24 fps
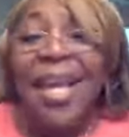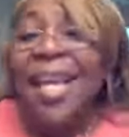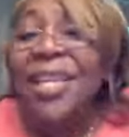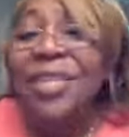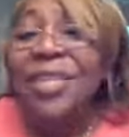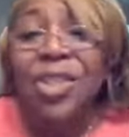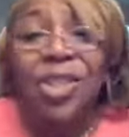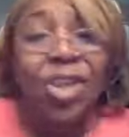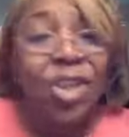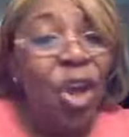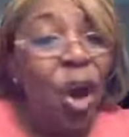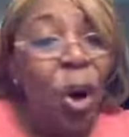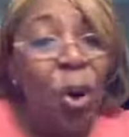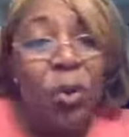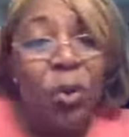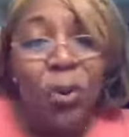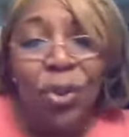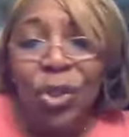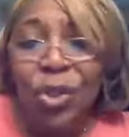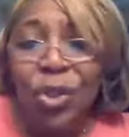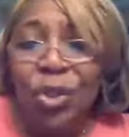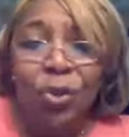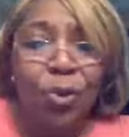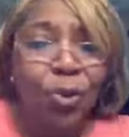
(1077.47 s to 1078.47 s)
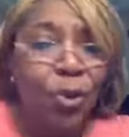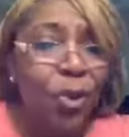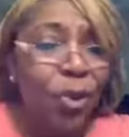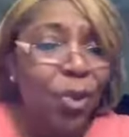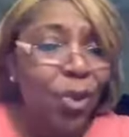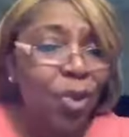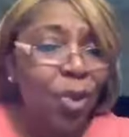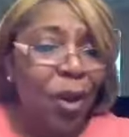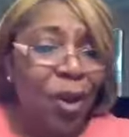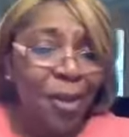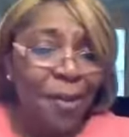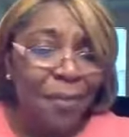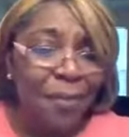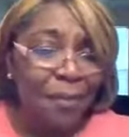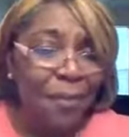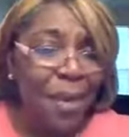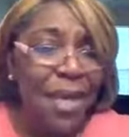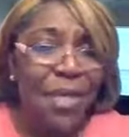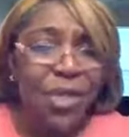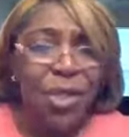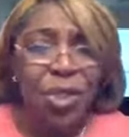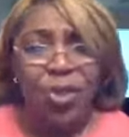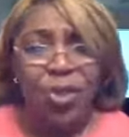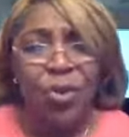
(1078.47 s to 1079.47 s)
He's chosen you to start a
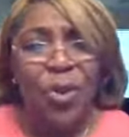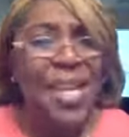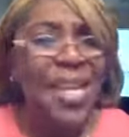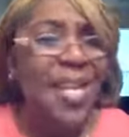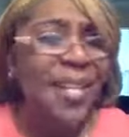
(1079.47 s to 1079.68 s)
ministry.